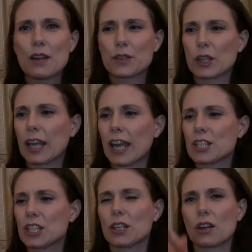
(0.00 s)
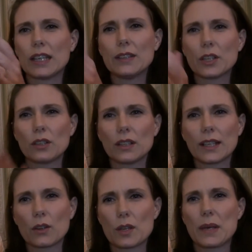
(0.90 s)
for the kitchen or even
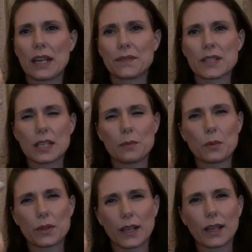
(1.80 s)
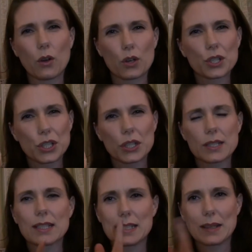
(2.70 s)
like on the breakfast table with like orange
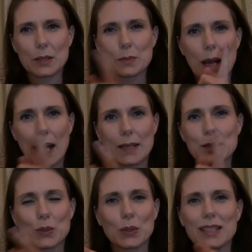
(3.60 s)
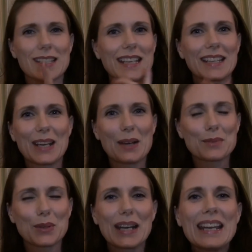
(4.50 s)
juice. See, there's my eyes going to the side there. I'm
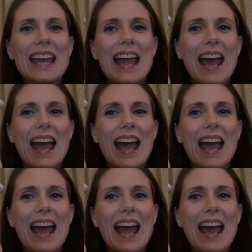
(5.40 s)
sorry.